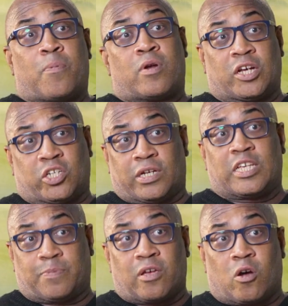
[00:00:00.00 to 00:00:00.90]
production
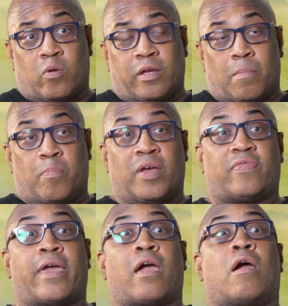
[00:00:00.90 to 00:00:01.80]
has been going, but
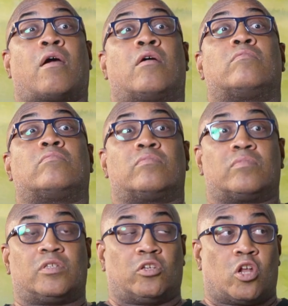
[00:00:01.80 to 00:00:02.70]
they are,
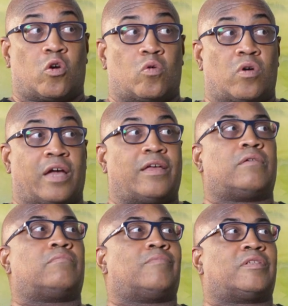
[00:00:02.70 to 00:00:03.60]

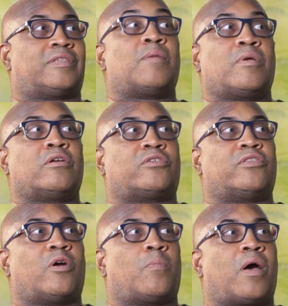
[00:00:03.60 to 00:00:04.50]
similar to
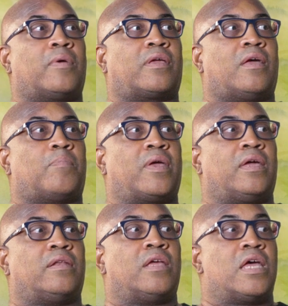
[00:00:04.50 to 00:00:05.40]
the Obama
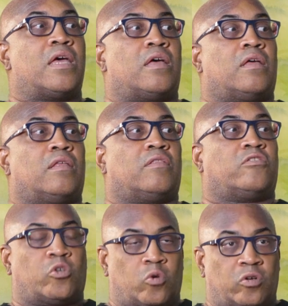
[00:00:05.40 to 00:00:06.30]
campaign, the
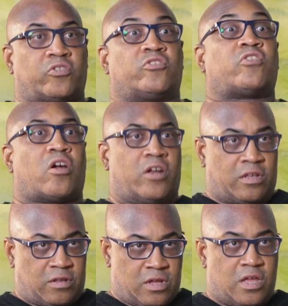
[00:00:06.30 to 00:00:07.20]
tours are starting.
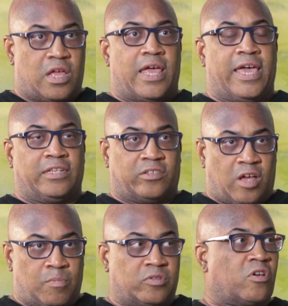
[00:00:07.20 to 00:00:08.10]
And it's
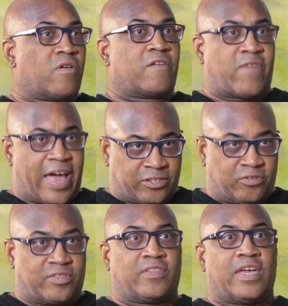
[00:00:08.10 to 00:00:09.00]
almost going
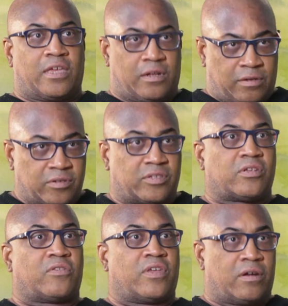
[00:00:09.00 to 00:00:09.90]
faster than they can.
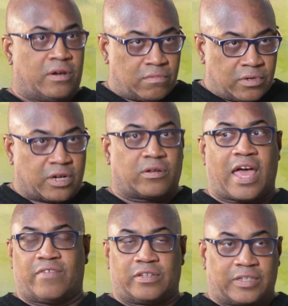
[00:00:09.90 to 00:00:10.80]
So they're,
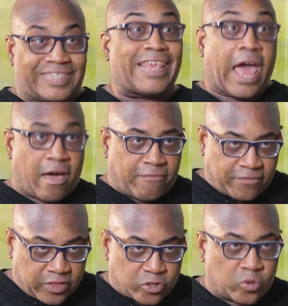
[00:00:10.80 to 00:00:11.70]
having to
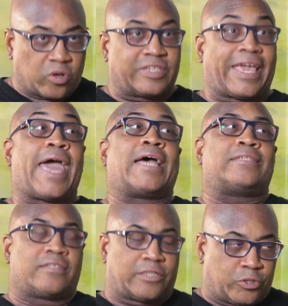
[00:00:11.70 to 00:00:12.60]
staff the tours,
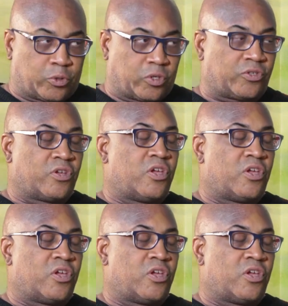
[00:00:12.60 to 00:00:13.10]
cast the tours.